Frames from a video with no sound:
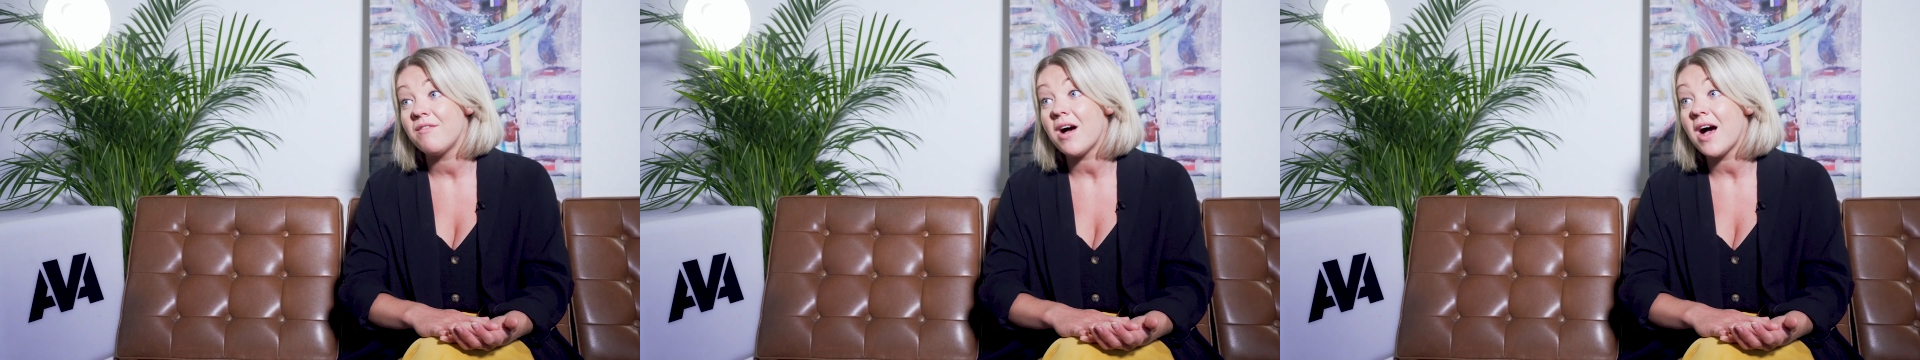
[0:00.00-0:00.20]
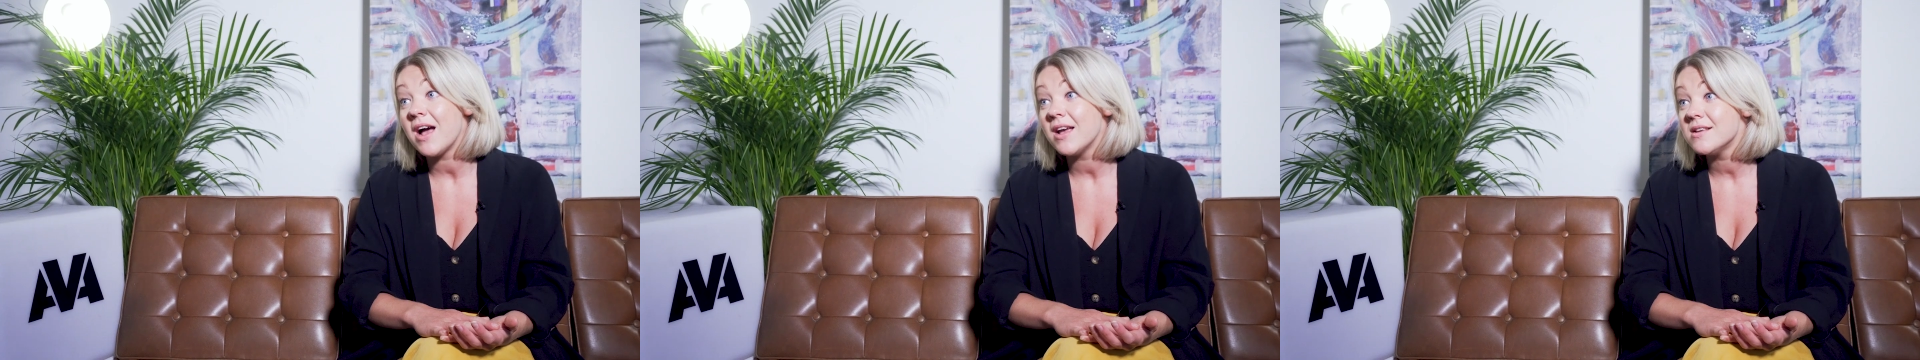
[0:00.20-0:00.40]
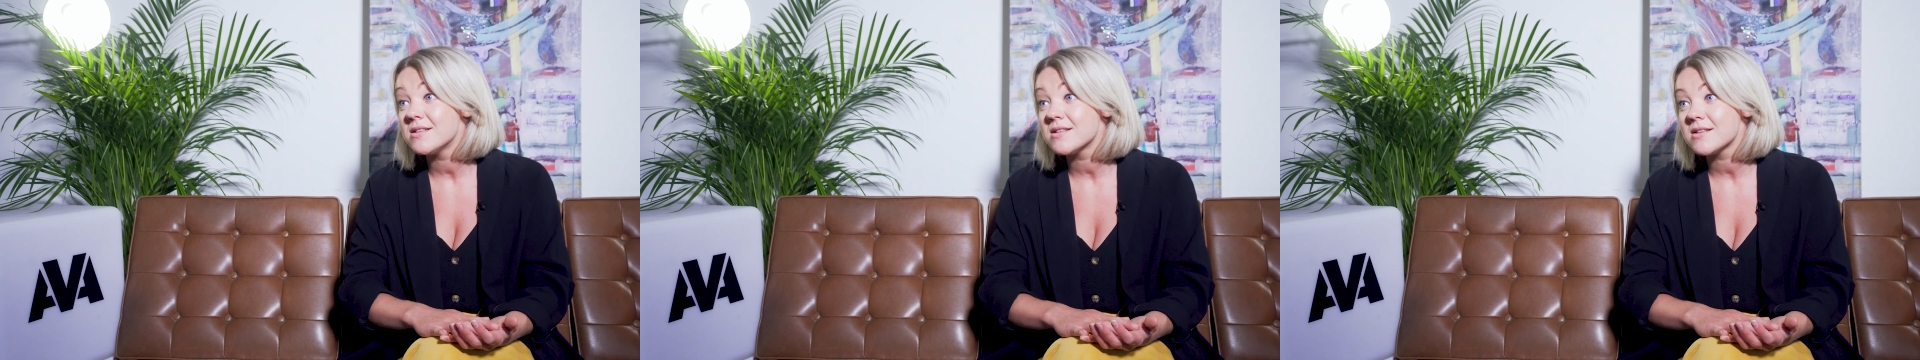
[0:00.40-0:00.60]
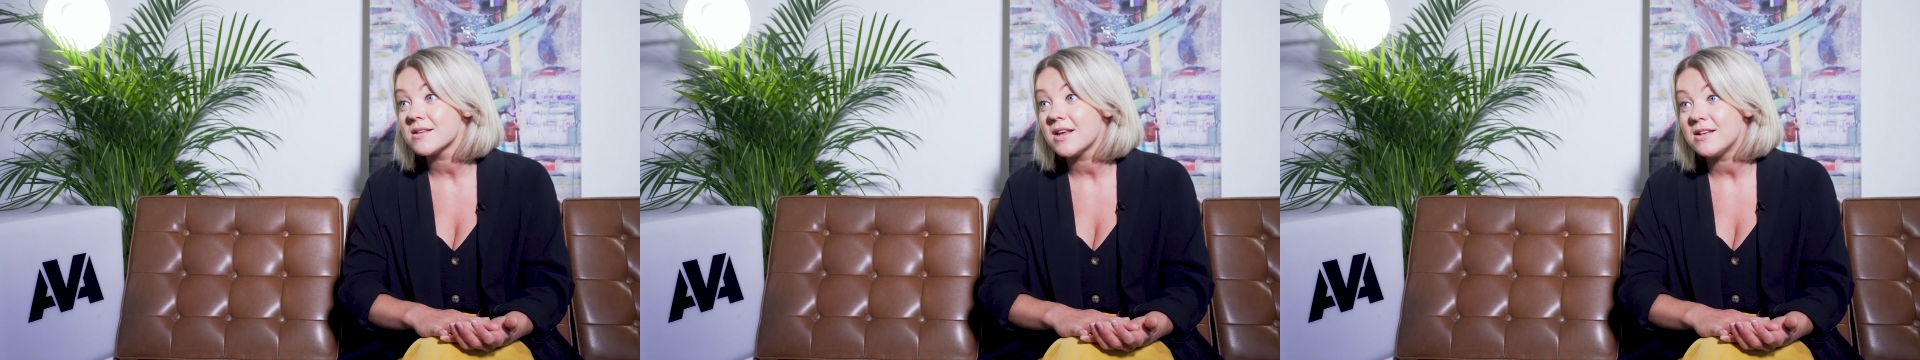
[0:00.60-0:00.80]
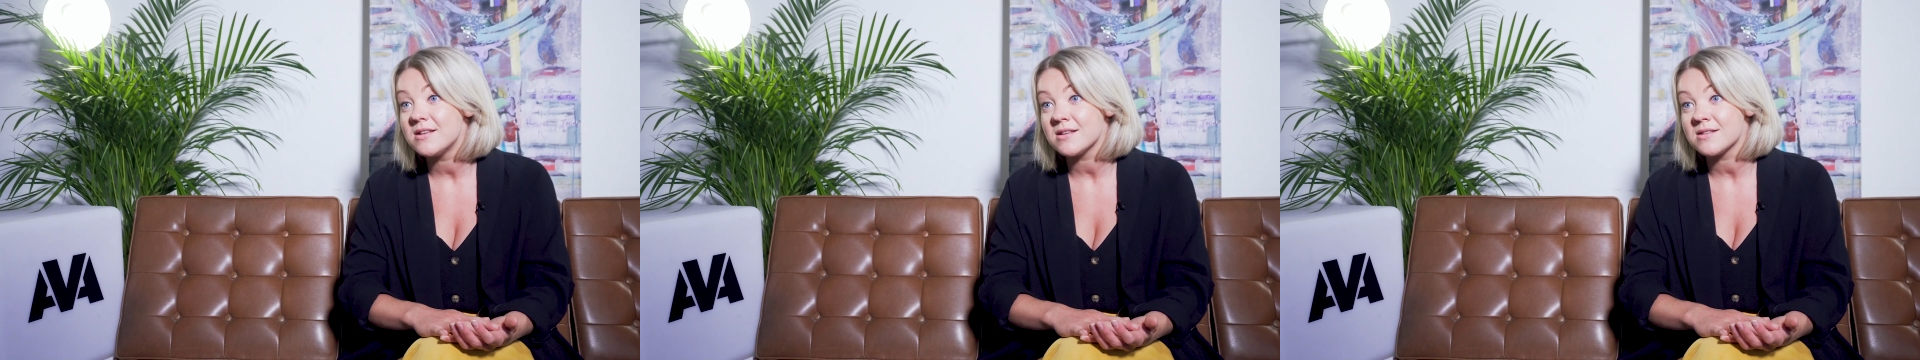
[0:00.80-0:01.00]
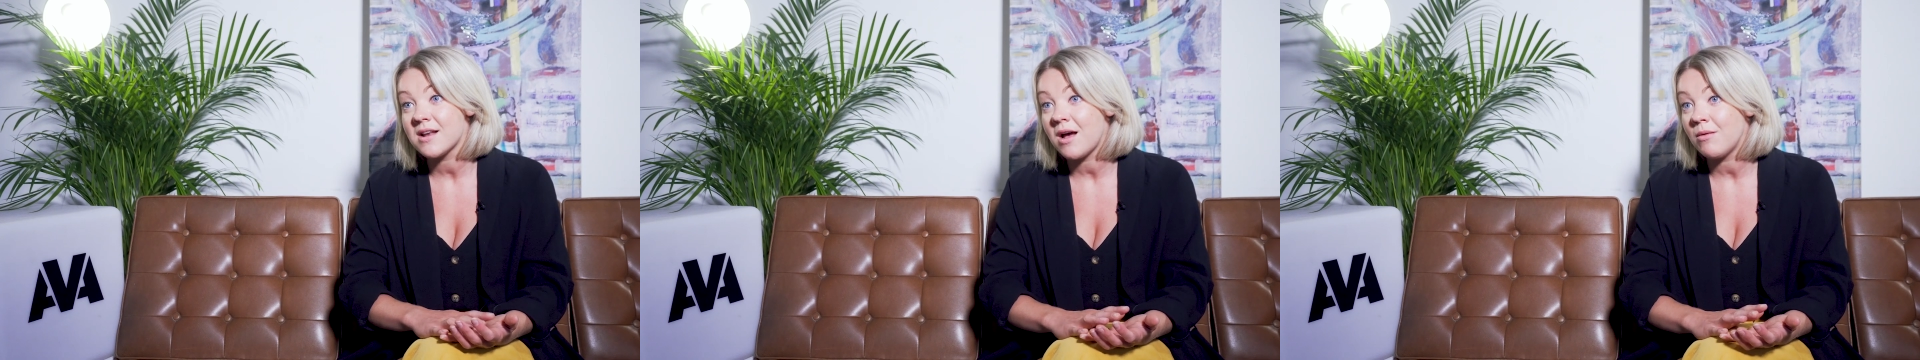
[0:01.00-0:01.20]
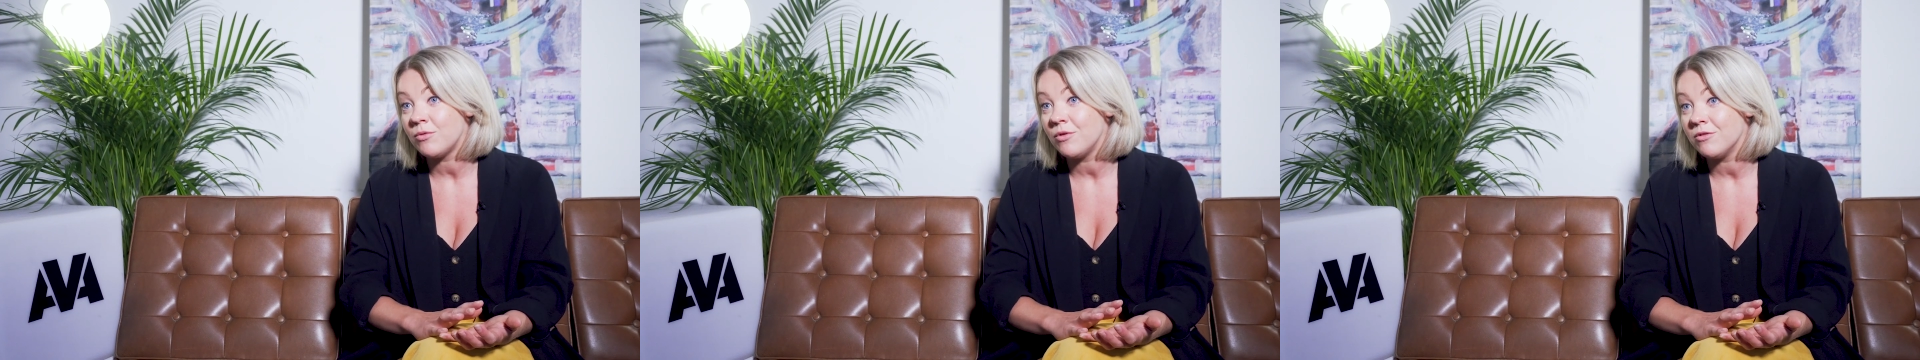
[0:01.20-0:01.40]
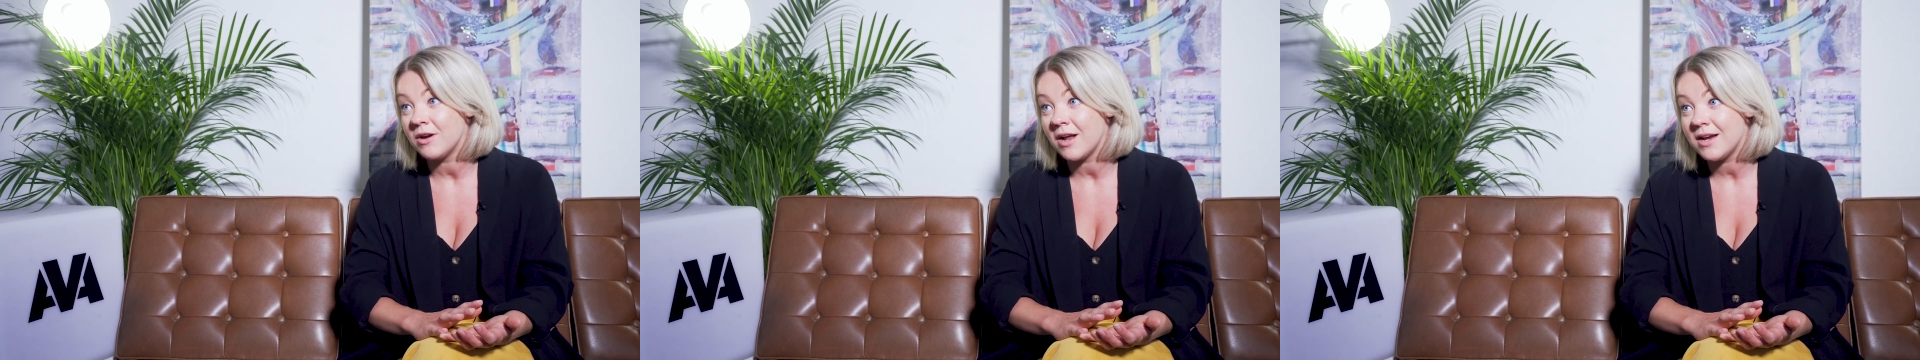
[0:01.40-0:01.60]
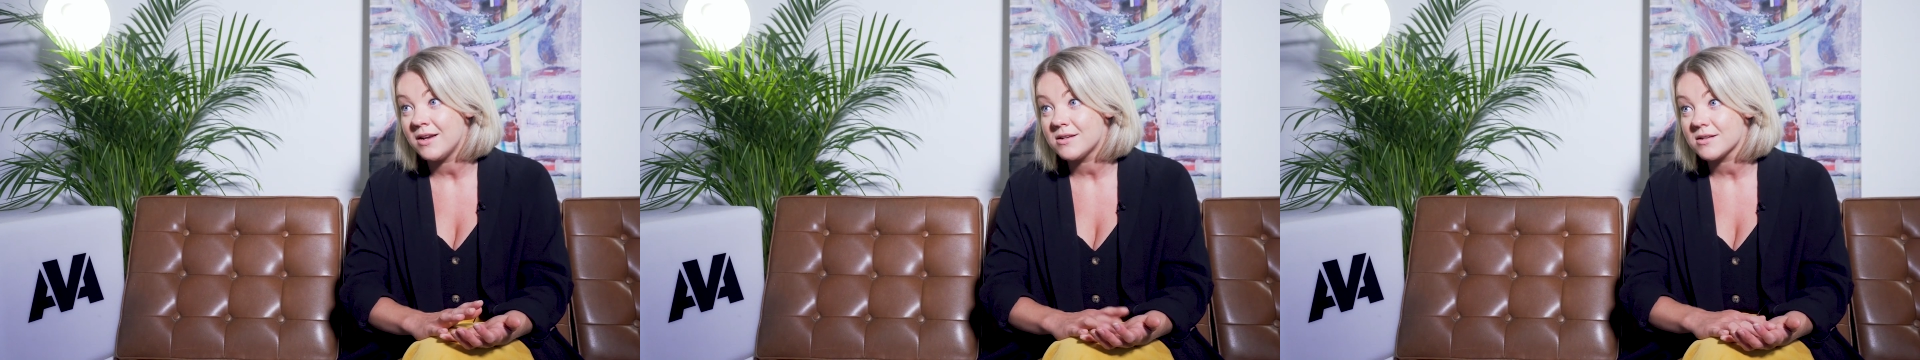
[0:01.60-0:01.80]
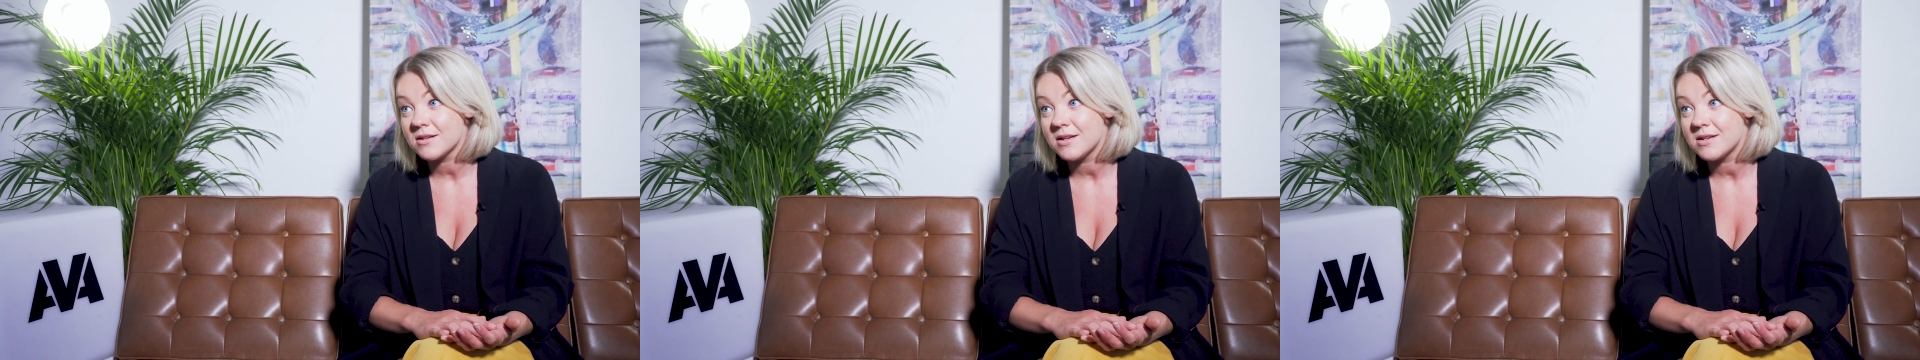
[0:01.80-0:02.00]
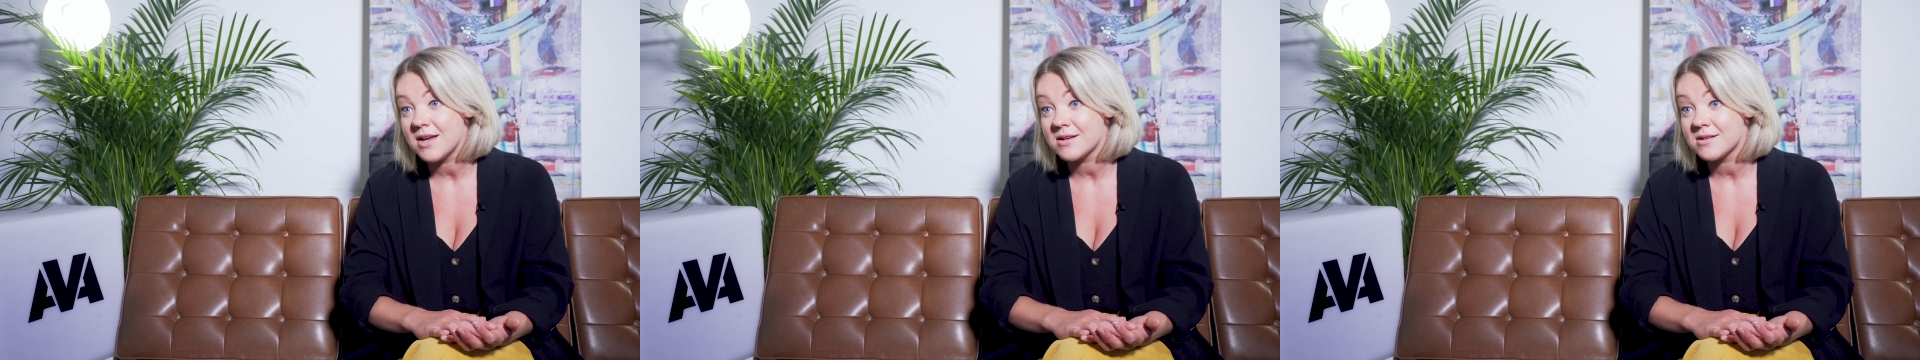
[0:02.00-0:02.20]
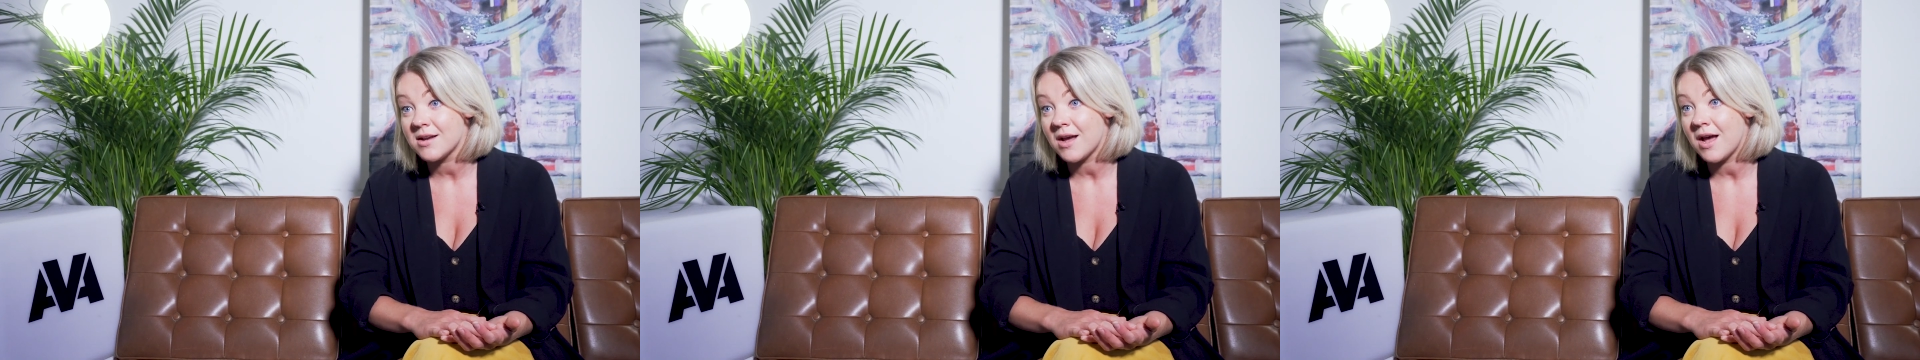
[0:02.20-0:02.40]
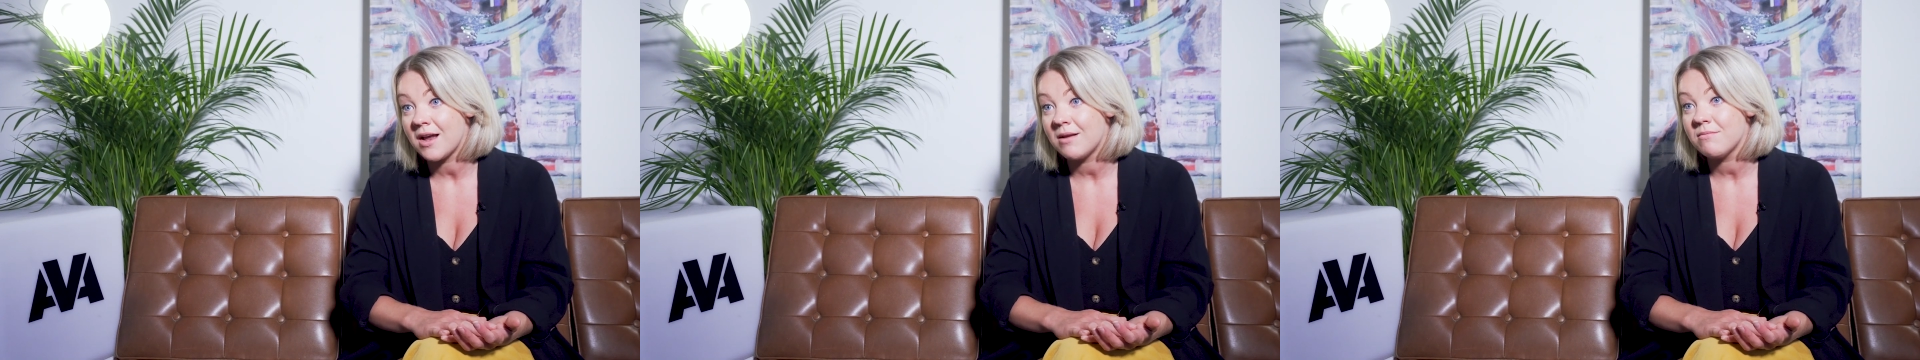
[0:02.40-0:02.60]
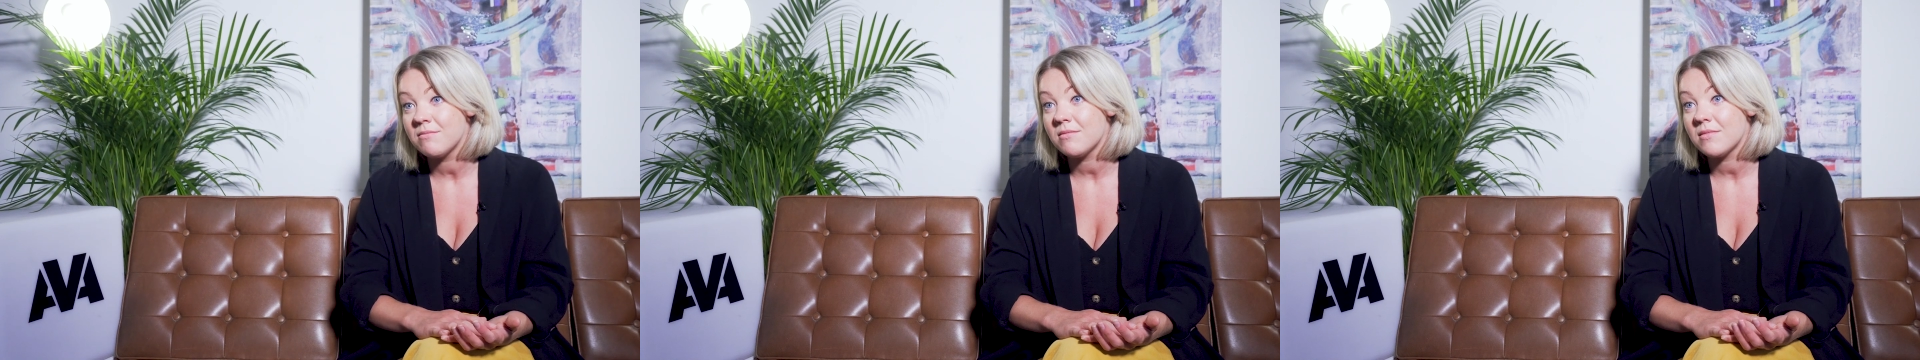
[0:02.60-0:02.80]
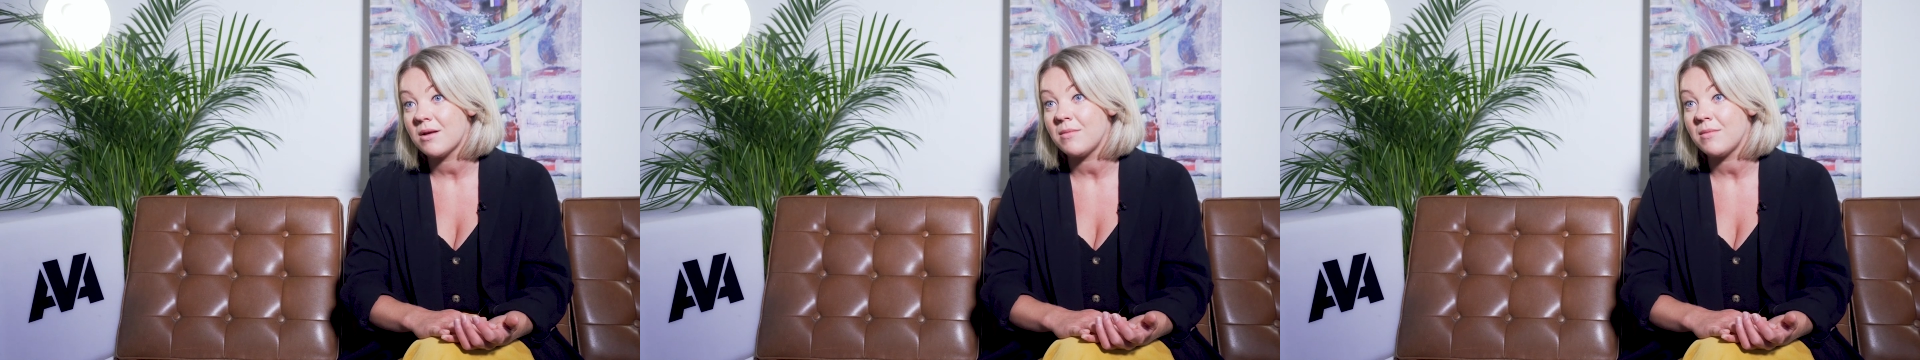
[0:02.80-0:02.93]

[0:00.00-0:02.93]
advise. It doesn't happen overnight, it takes time.